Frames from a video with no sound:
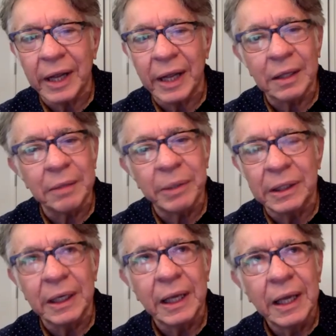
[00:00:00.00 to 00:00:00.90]
element,
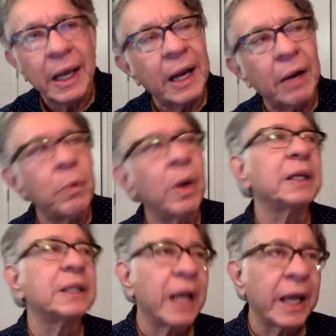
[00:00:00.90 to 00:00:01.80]
to, and I want to
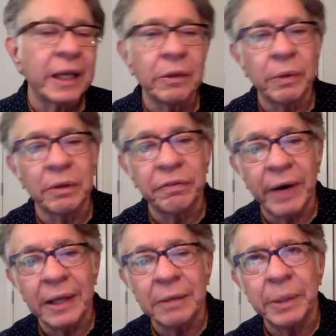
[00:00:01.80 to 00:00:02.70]
tie it in with
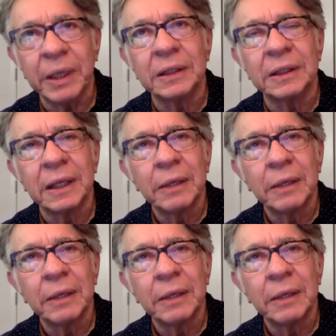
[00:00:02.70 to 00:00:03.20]
Frank because